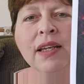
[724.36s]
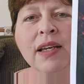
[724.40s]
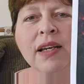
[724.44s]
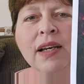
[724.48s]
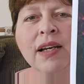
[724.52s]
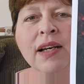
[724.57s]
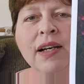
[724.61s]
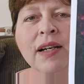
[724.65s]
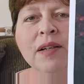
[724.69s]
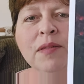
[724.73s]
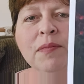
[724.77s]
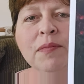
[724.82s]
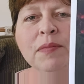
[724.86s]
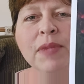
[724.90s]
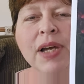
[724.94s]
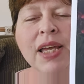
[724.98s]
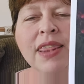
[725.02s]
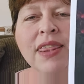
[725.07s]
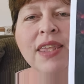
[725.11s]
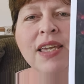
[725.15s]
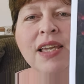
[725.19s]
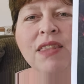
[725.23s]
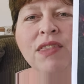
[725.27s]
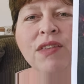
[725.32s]
I
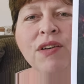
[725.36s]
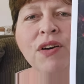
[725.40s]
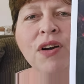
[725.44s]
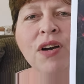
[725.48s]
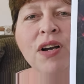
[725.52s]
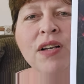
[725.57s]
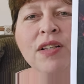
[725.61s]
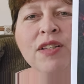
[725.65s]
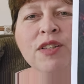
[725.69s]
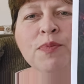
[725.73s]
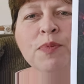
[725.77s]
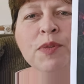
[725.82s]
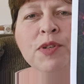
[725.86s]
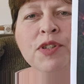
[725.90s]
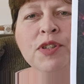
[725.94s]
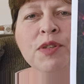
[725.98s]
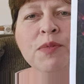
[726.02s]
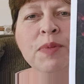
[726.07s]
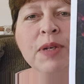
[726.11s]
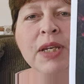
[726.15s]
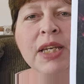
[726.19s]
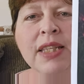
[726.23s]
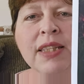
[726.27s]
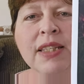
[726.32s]
think they're all supposed to
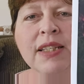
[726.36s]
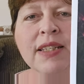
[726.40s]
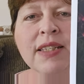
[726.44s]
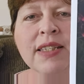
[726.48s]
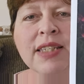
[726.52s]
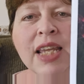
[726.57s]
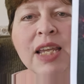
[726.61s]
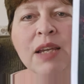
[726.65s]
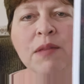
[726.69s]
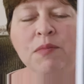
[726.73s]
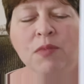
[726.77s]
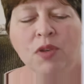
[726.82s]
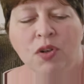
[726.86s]
be in the same